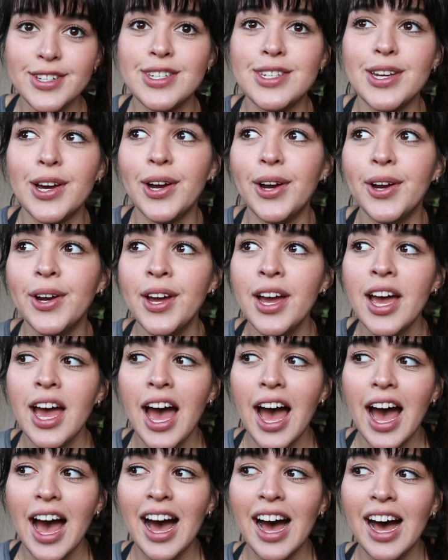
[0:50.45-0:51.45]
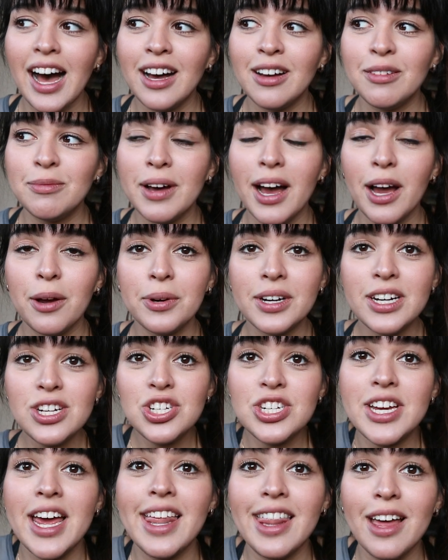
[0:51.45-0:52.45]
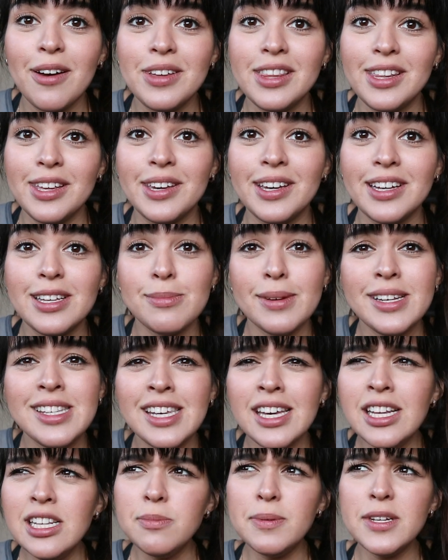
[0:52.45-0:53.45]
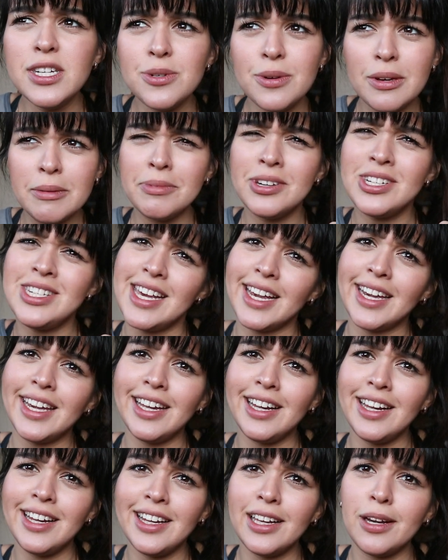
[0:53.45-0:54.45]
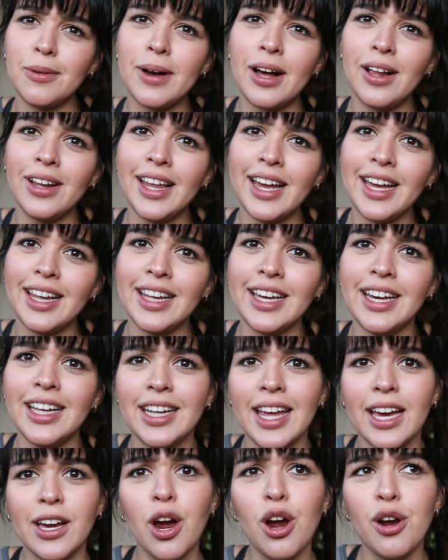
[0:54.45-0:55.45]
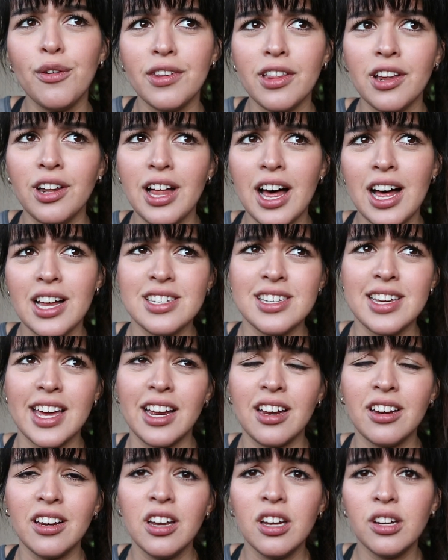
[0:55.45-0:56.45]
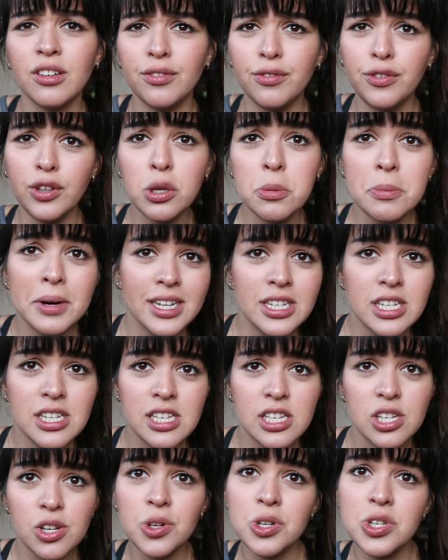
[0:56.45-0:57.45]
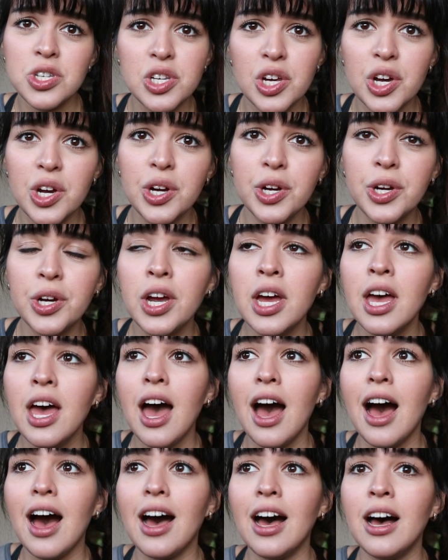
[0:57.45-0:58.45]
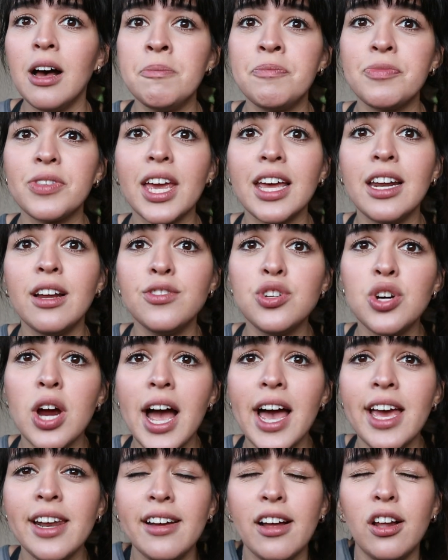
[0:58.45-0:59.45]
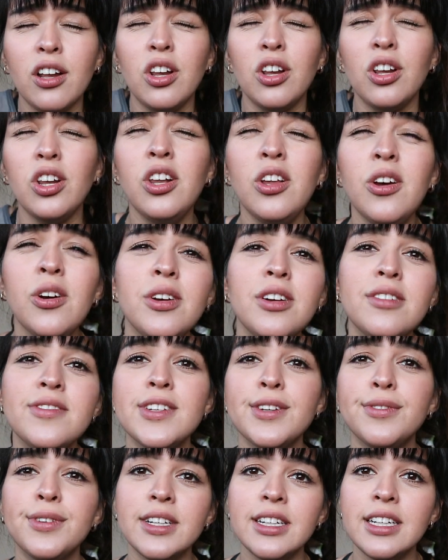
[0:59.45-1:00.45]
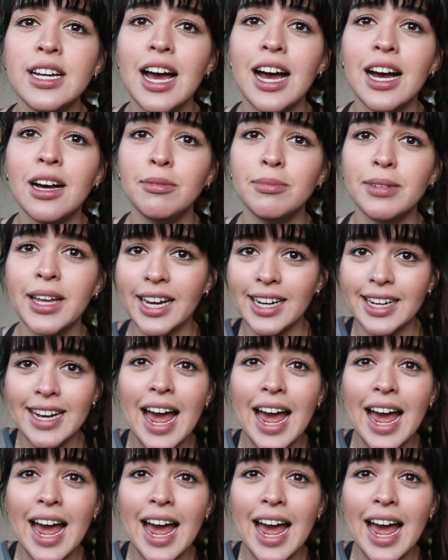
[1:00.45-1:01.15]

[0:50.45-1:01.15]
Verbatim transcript: So um, I want to share that with you because my skin's been doing particularly well lately, like over the last like few months or so, um, and I've tried a load of different um, like